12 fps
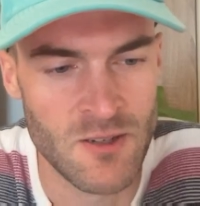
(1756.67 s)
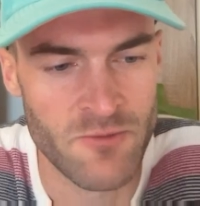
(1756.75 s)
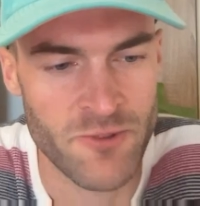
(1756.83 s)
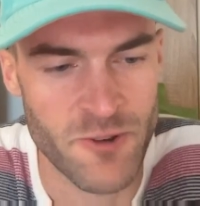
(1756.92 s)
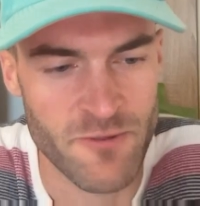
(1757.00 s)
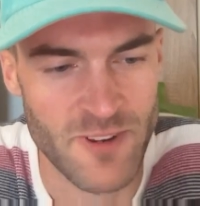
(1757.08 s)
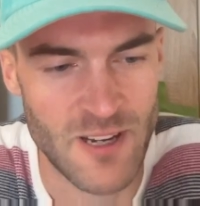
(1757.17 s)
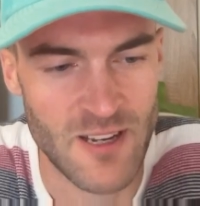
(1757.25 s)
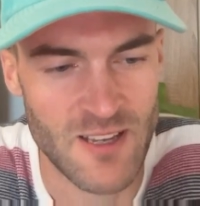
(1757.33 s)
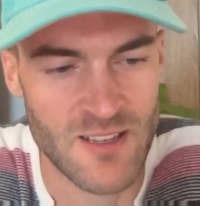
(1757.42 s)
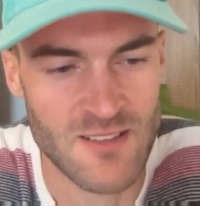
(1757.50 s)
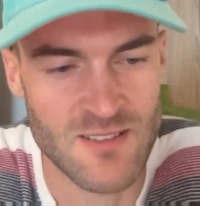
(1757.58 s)
fruit
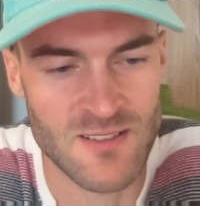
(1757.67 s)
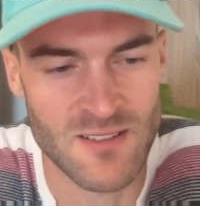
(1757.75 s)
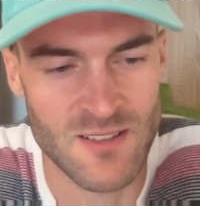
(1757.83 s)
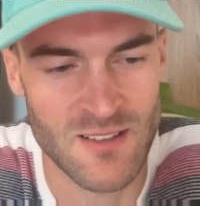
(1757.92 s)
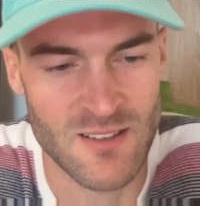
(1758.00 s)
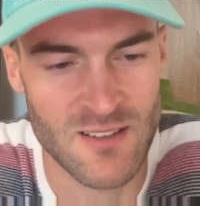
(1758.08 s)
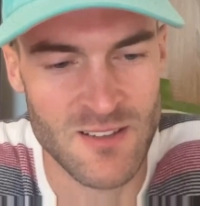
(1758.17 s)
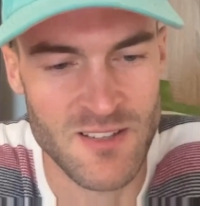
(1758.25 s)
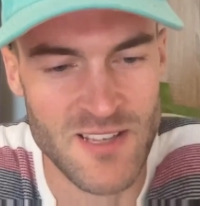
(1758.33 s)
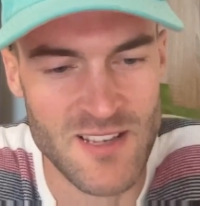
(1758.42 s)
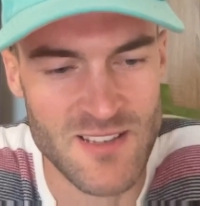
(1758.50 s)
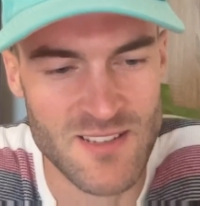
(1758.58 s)
flies and
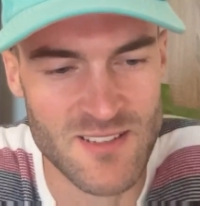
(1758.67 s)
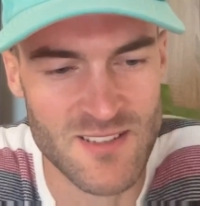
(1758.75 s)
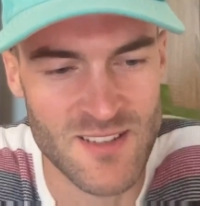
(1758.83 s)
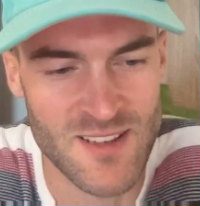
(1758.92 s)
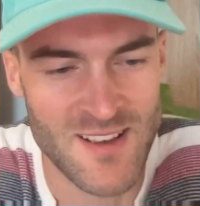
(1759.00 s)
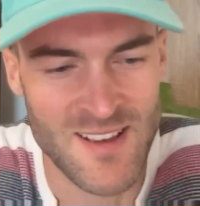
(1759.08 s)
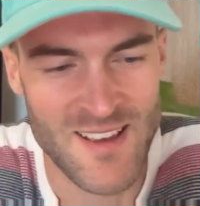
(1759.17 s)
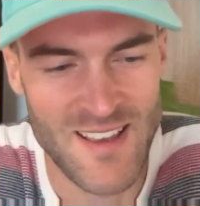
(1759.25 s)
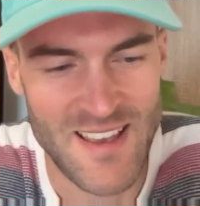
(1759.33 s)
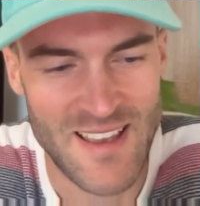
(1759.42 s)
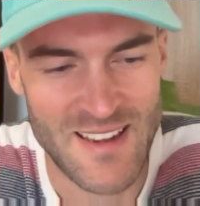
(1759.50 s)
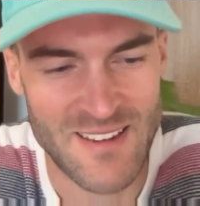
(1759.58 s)
yeast
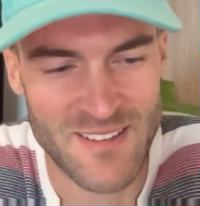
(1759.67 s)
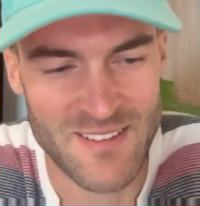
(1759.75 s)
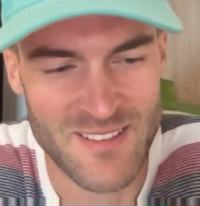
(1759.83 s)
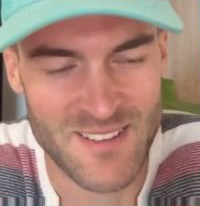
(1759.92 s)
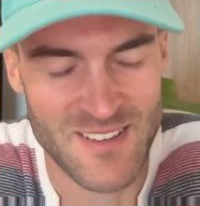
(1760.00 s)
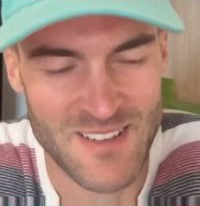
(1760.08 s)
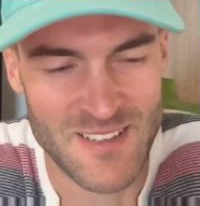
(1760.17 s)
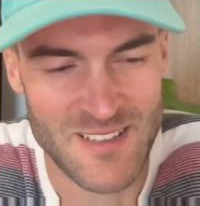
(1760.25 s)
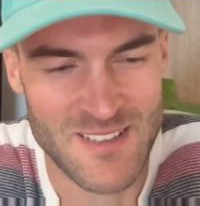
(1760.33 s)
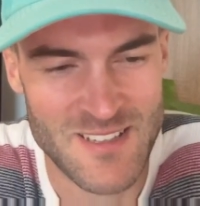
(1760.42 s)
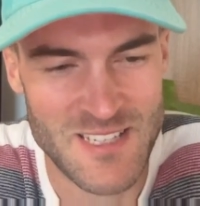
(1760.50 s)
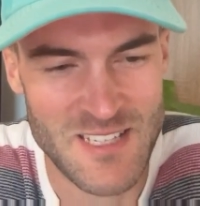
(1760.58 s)
and the
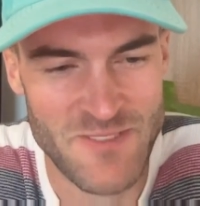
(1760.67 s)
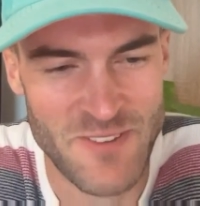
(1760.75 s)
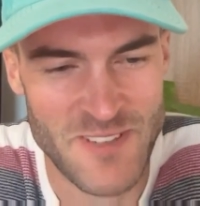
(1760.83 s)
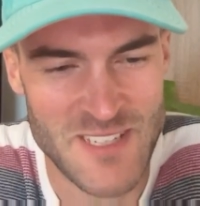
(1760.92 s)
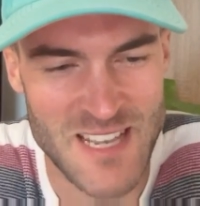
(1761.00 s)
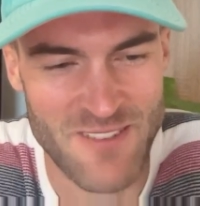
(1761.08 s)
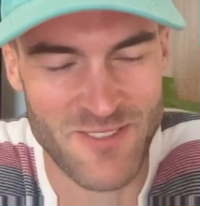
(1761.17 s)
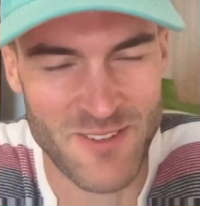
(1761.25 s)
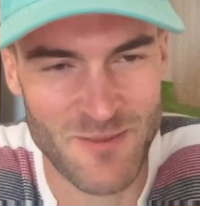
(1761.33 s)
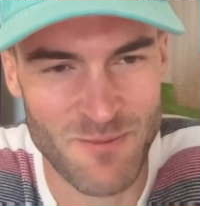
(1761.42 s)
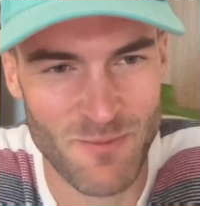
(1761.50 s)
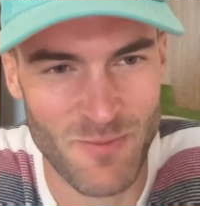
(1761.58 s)

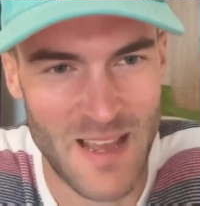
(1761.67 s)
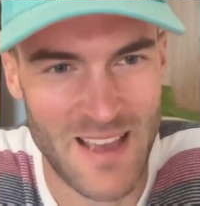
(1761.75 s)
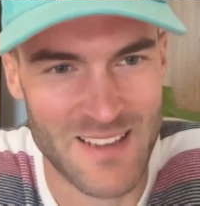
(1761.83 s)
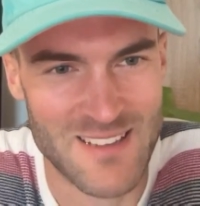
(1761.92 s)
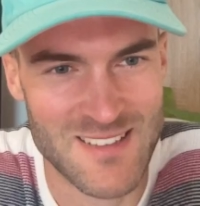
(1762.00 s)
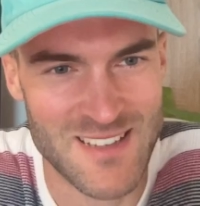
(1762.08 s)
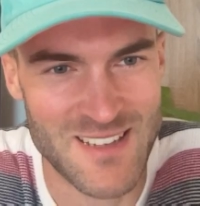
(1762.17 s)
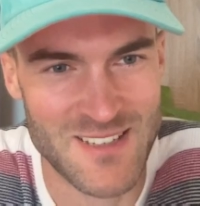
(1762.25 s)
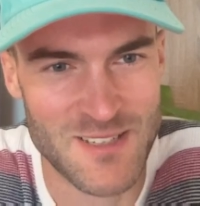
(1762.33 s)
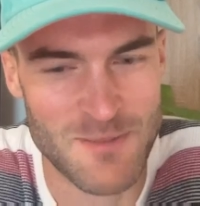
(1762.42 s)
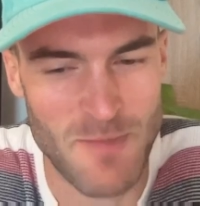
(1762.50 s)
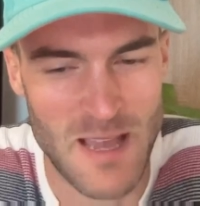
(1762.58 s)
C57 black
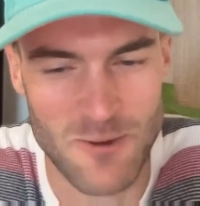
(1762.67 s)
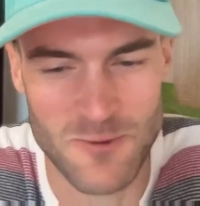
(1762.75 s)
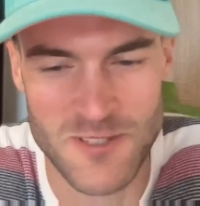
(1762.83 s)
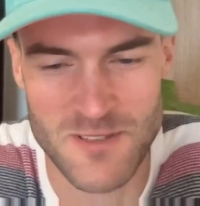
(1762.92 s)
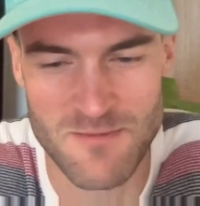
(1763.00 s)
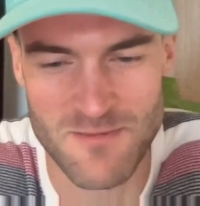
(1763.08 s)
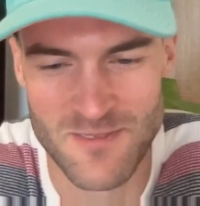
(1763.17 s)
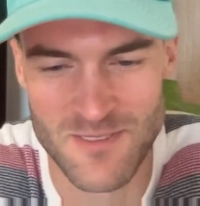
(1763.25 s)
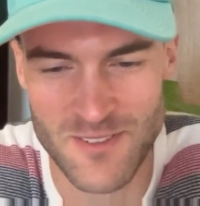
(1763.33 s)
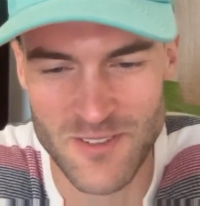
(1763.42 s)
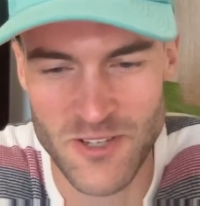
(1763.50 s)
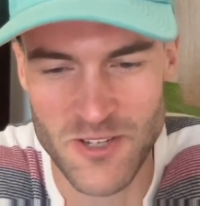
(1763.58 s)
6 mouse,
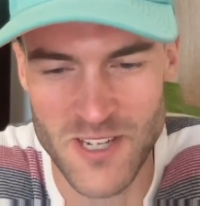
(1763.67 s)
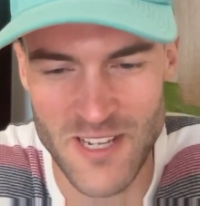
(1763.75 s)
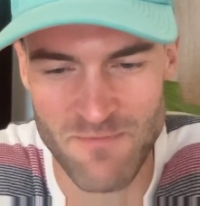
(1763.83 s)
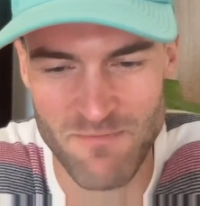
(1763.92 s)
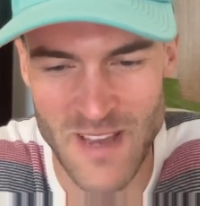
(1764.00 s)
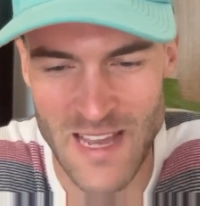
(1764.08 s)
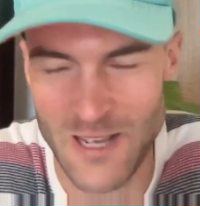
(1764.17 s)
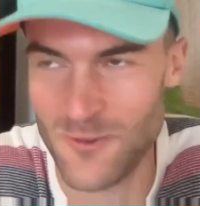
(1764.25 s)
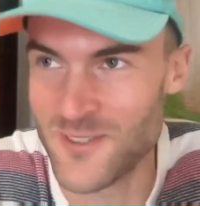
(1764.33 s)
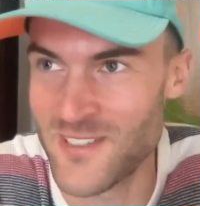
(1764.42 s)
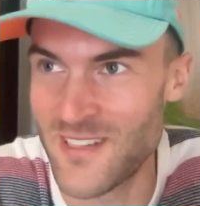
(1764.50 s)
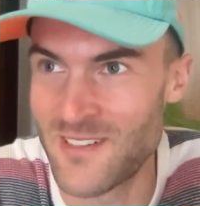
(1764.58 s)
usually
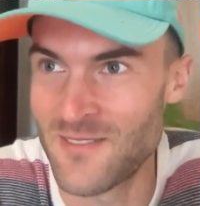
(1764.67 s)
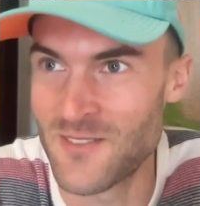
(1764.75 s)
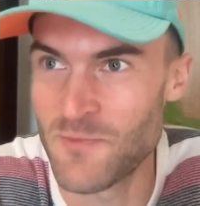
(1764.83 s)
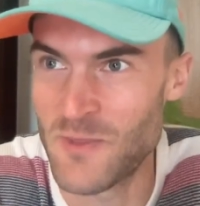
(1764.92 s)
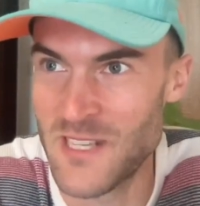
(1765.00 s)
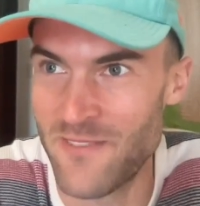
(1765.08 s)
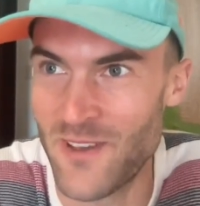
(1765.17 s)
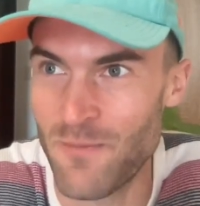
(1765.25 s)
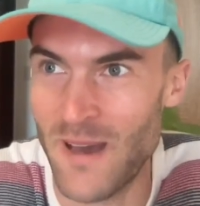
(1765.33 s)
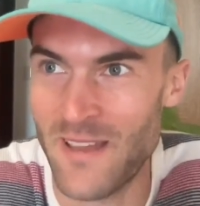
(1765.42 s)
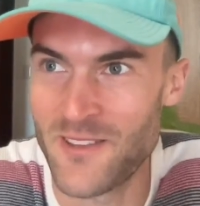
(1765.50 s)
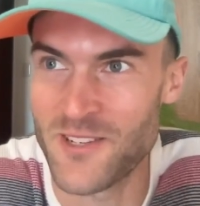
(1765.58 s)
housed in
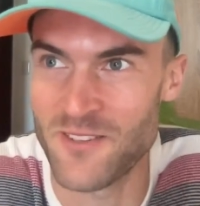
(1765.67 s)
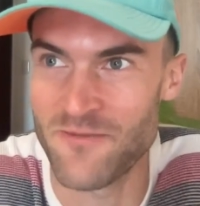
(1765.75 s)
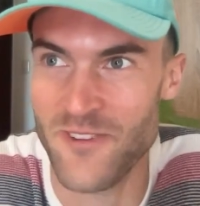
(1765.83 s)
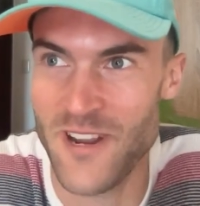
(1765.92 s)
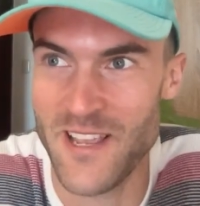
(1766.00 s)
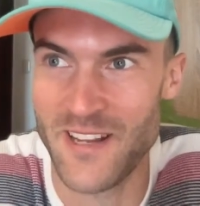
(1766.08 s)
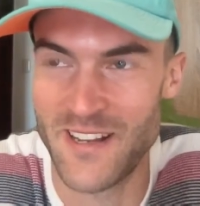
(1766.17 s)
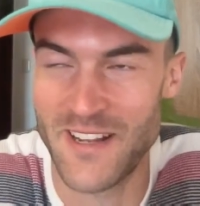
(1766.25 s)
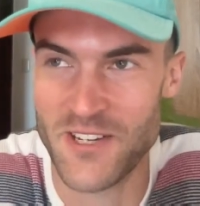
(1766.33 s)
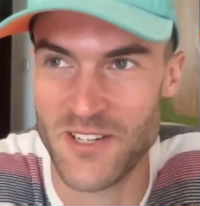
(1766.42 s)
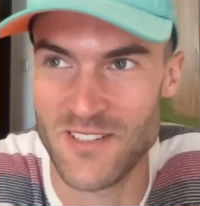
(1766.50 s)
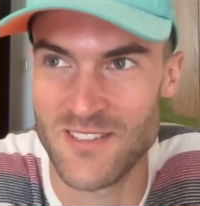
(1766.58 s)
specific pathogen-free
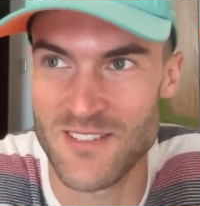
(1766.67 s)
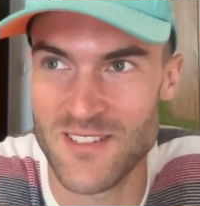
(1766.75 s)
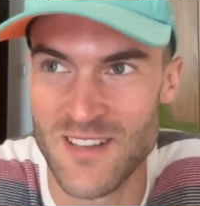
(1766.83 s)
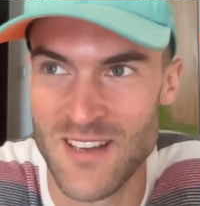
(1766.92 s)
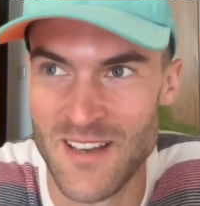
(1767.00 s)
conditions.